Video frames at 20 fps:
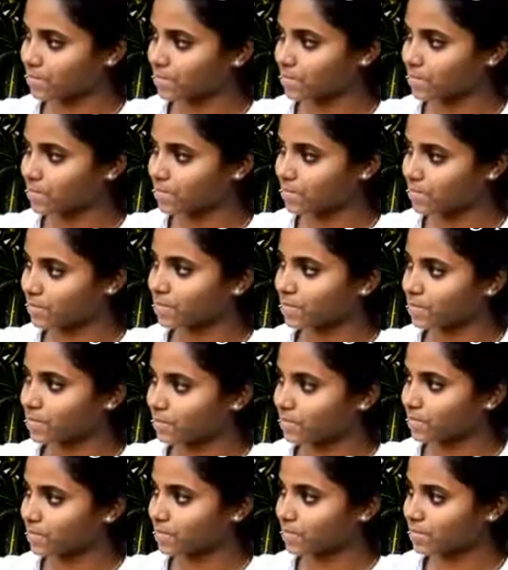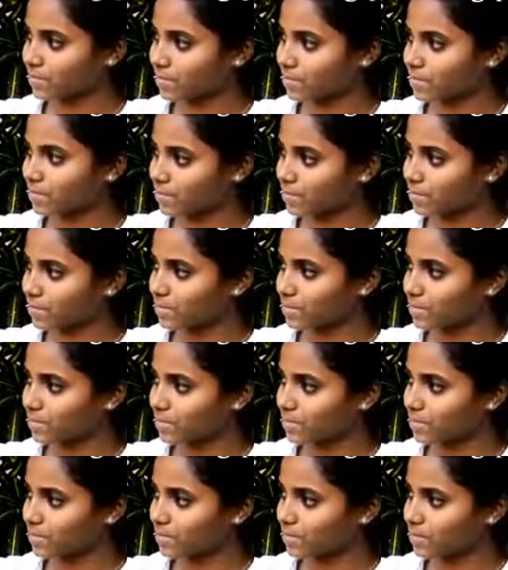
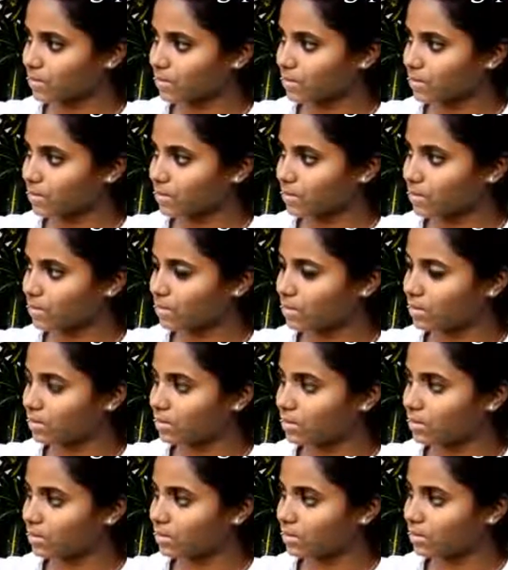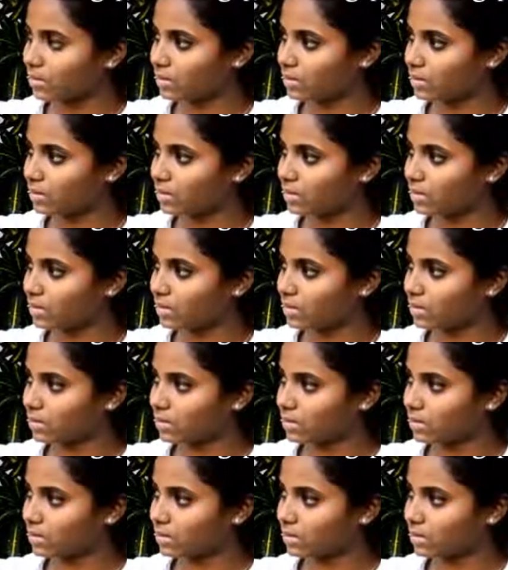
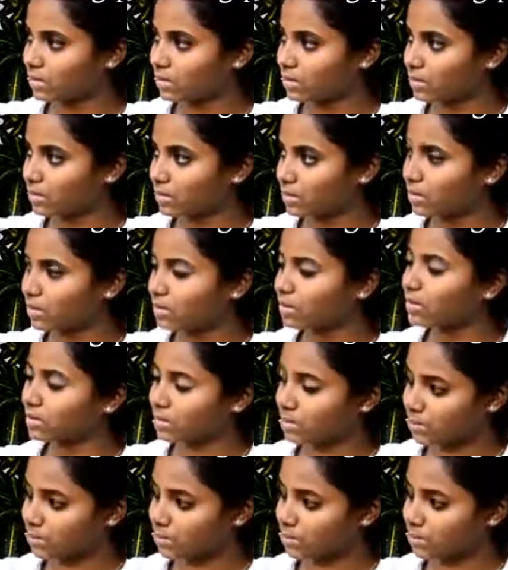[no speech]